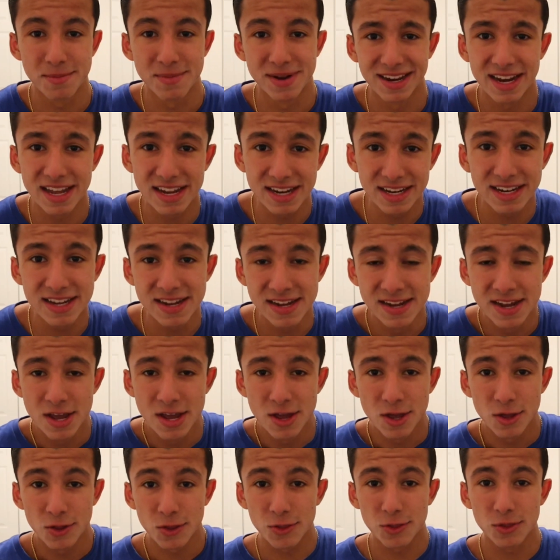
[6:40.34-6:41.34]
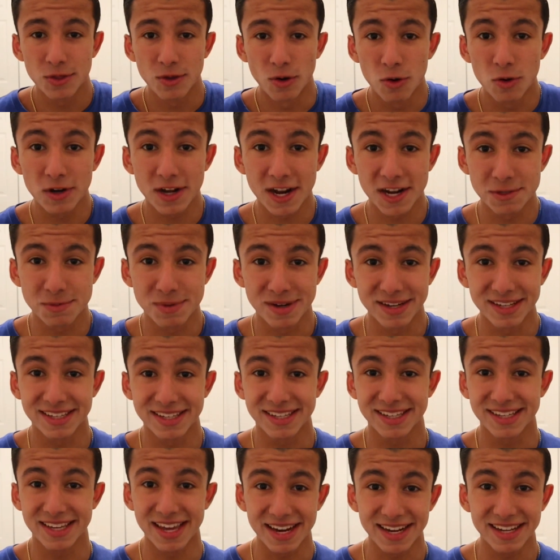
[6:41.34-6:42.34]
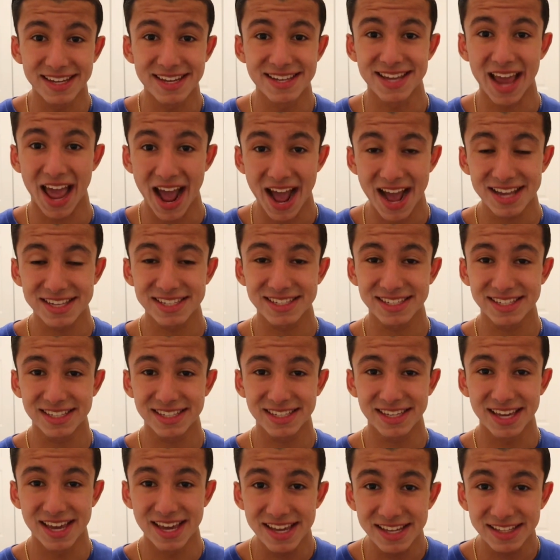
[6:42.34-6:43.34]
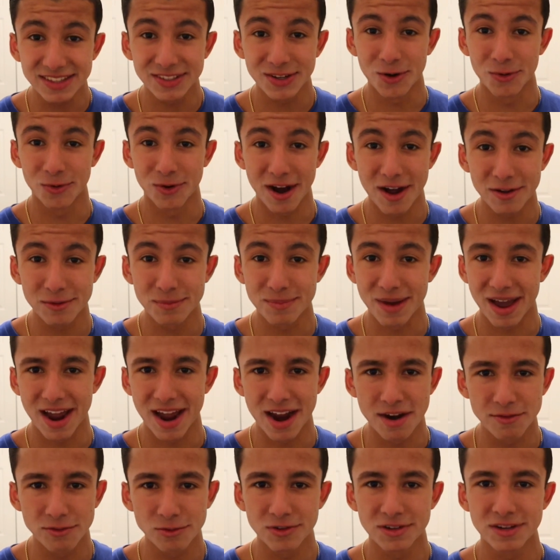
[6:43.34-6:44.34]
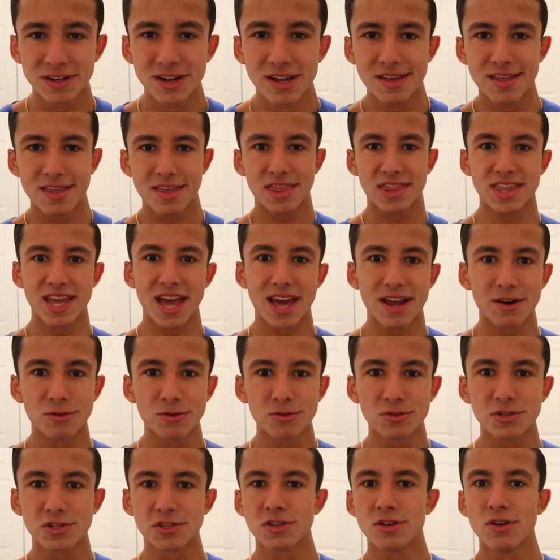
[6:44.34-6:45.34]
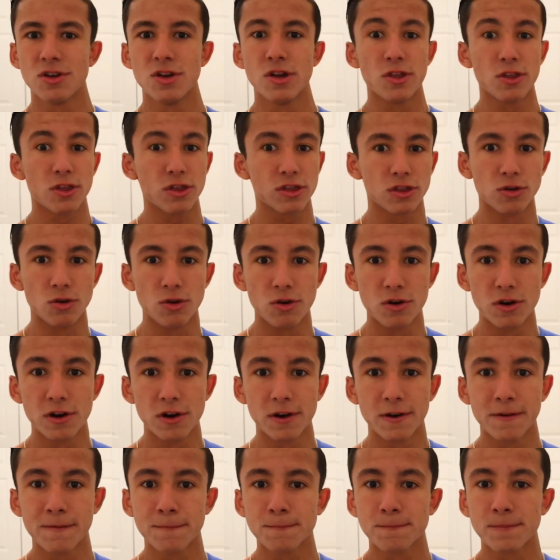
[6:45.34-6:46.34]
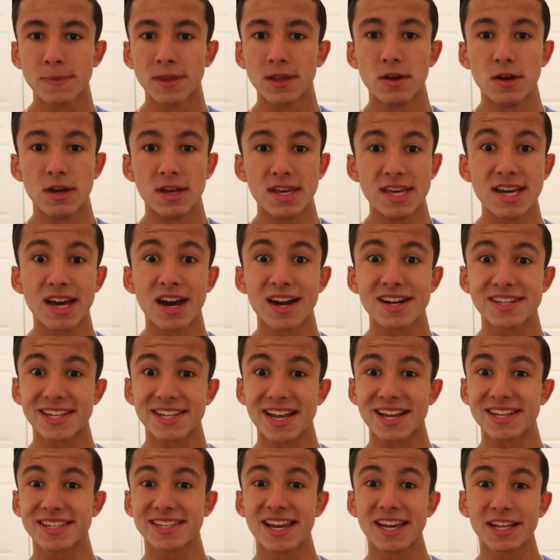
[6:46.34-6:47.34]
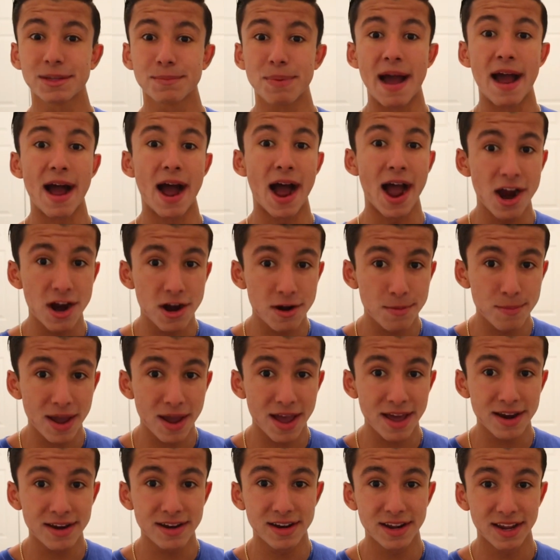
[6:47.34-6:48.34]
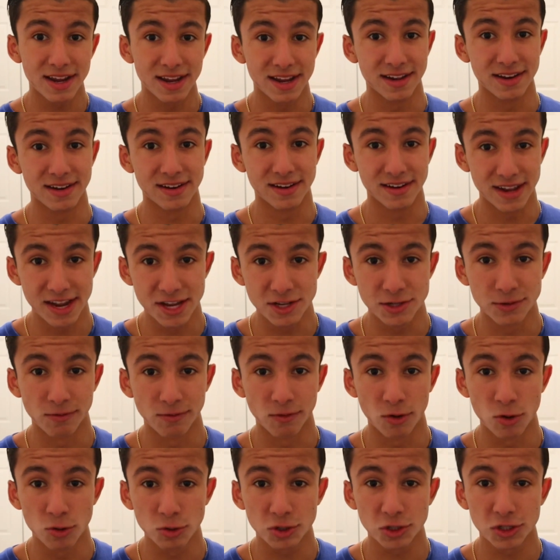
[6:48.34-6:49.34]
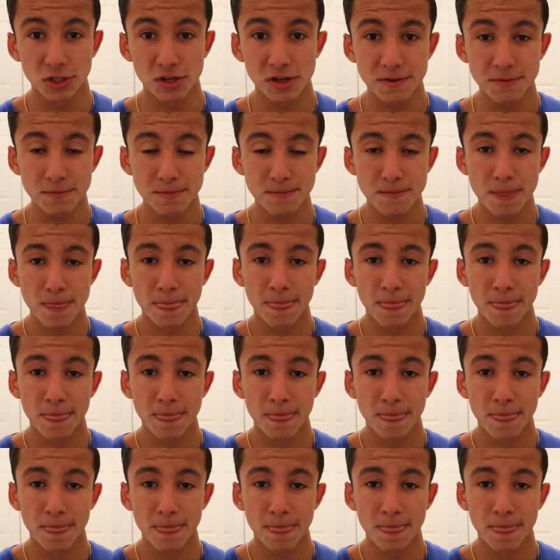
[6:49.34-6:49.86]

him, and lately, Hulk has been getting his ass kicked around by everyone. Thanos, Thor, he got his ass kicked by Iron Man in Age of Ultron,